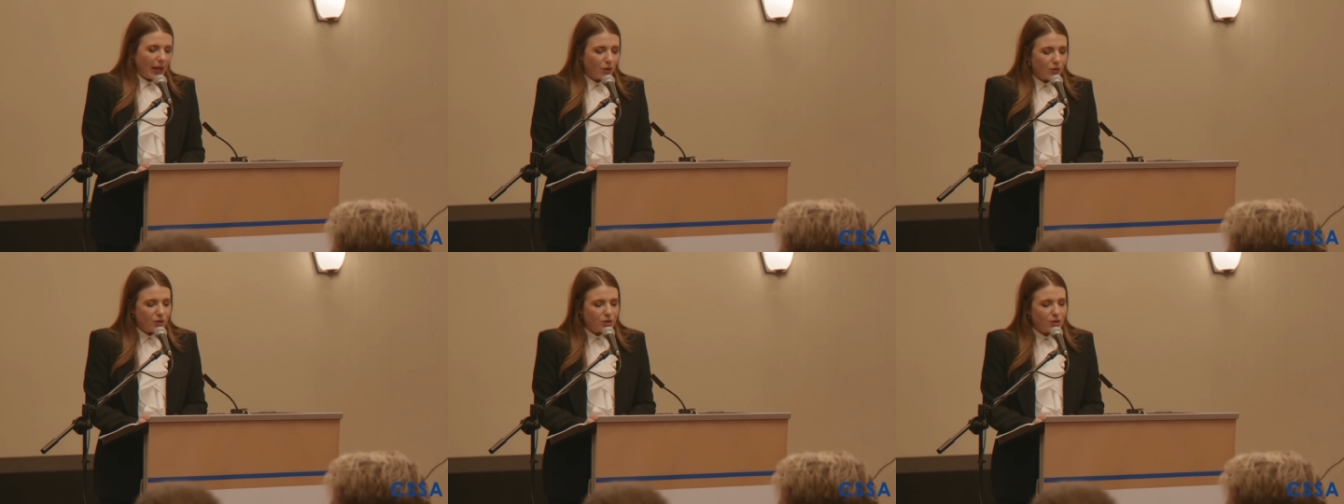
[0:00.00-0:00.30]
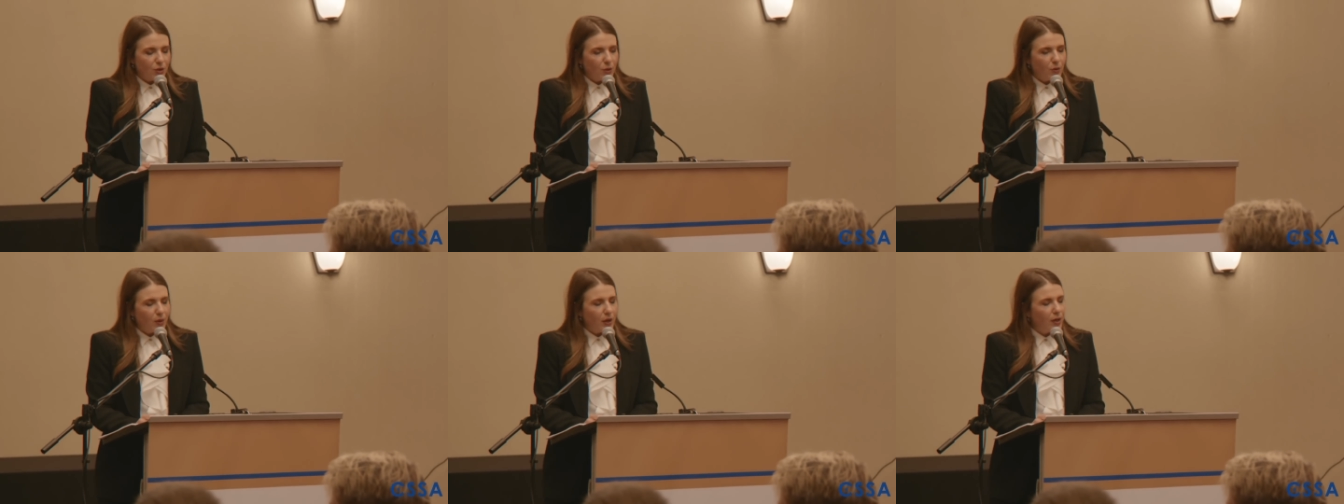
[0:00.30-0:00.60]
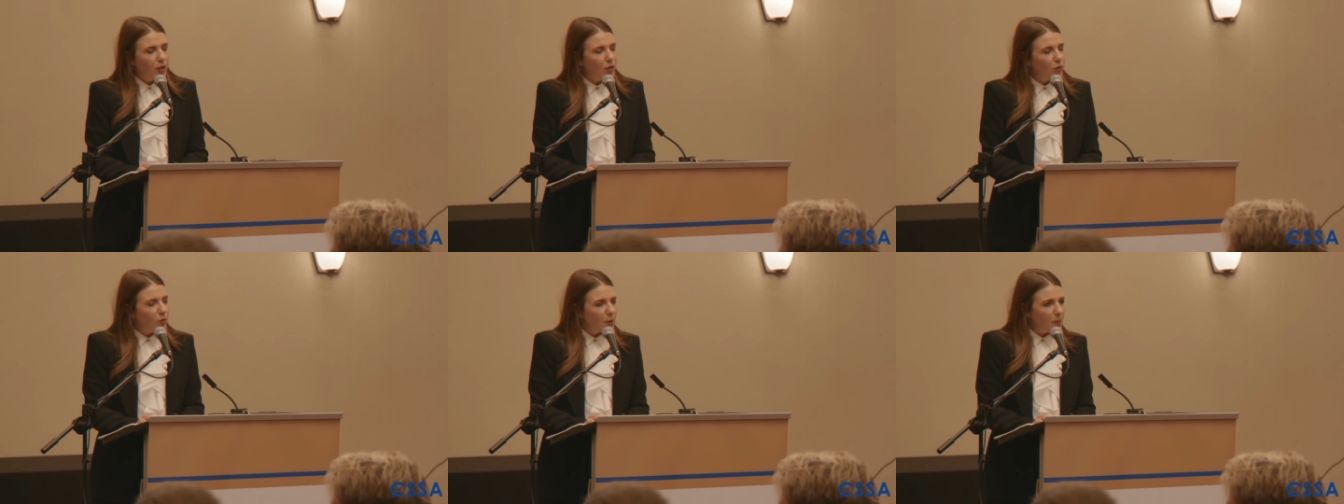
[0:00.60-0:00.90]
And also,
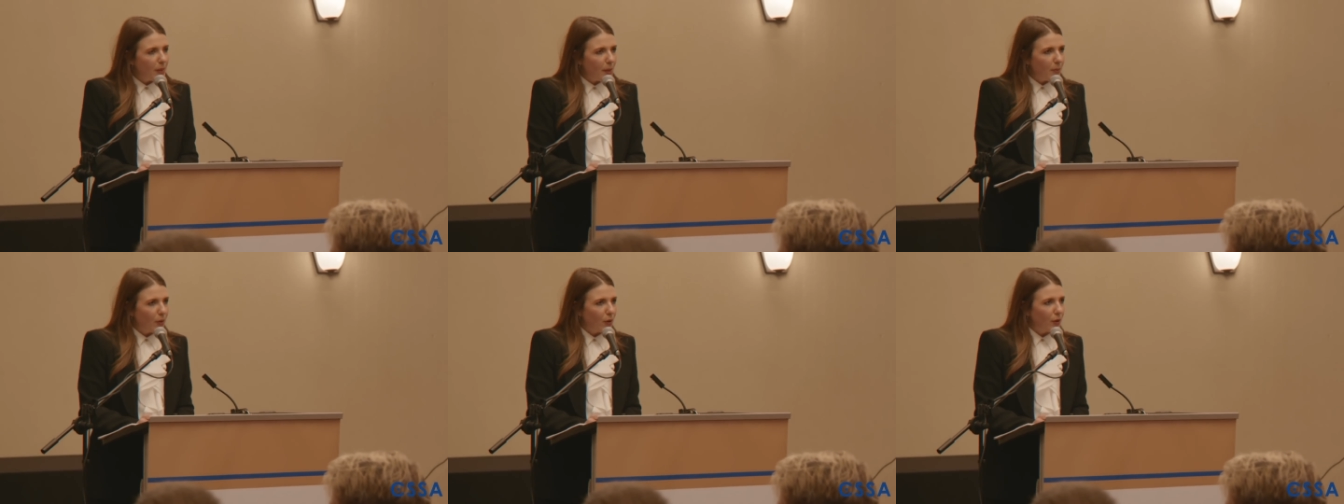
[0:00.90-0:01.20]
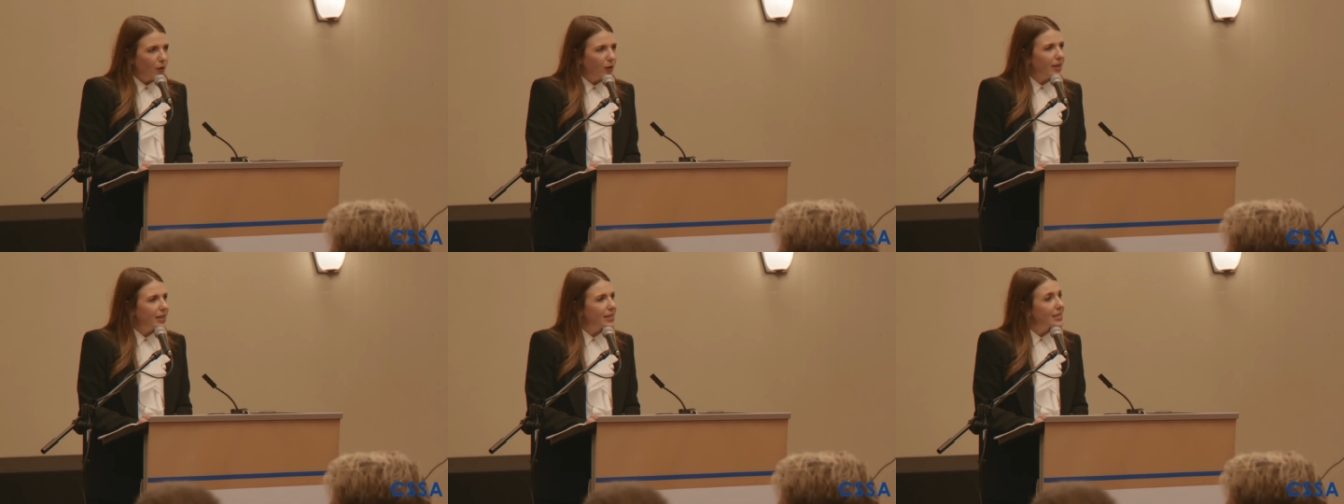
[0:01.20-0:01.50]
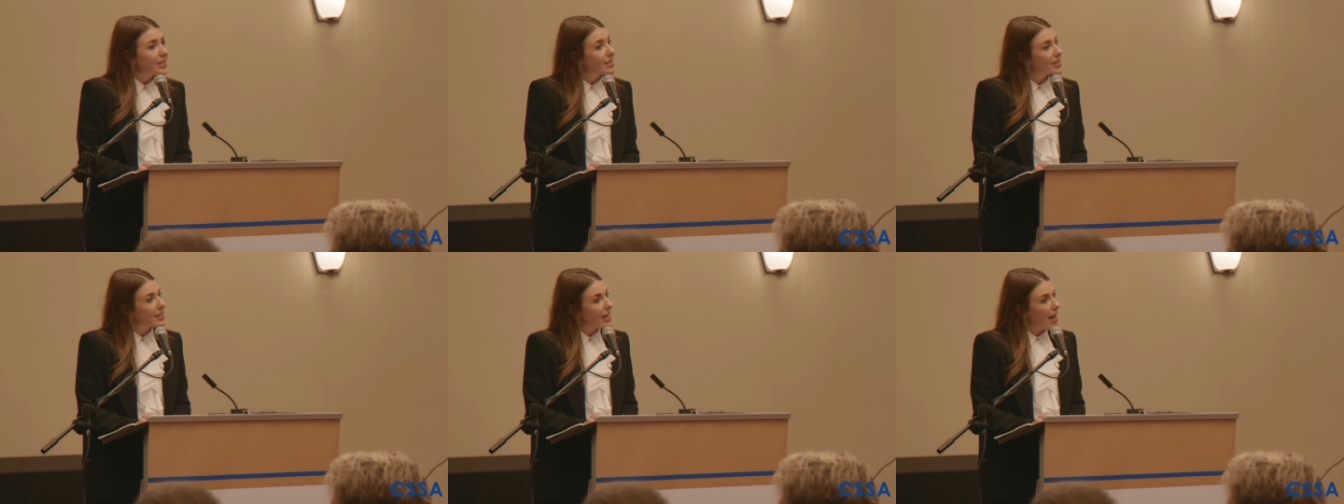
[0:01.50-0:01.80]
you'll remember
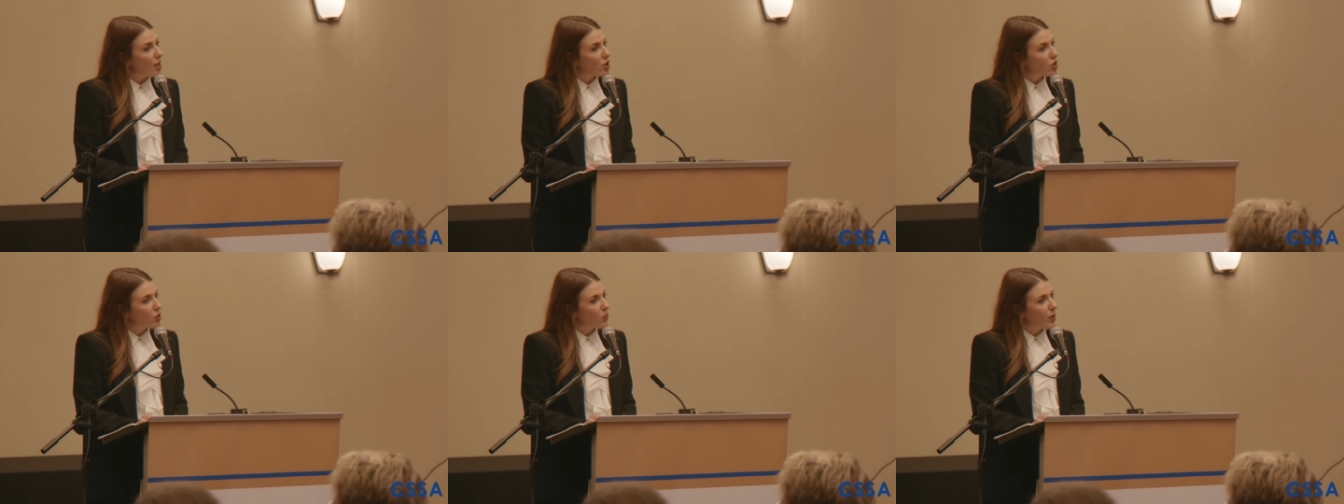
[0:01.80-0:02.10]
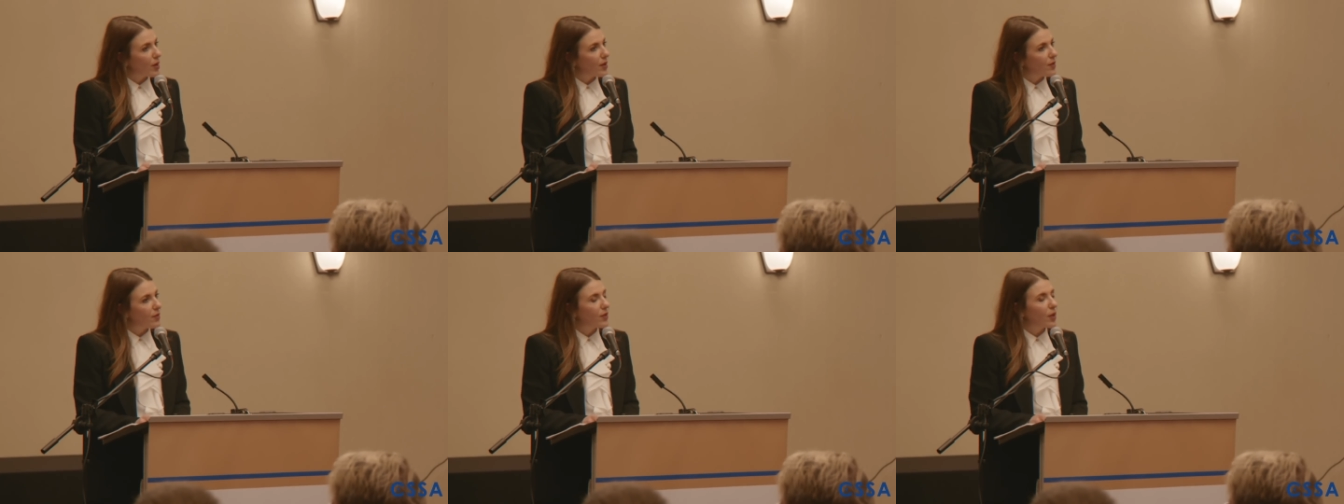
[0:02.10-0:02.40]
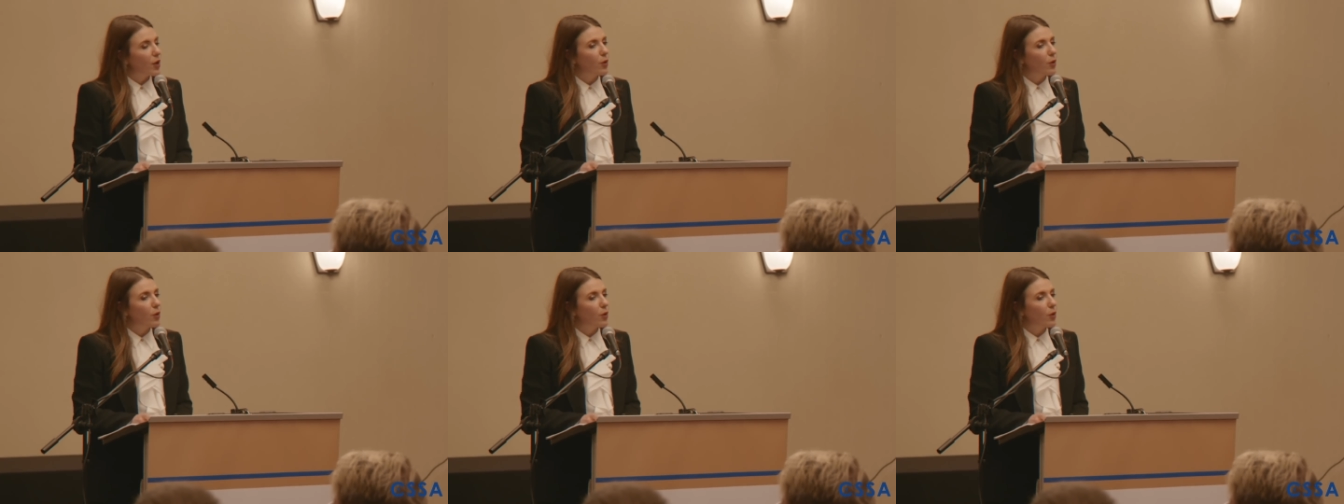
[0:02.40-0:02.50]
in Saskatchewan,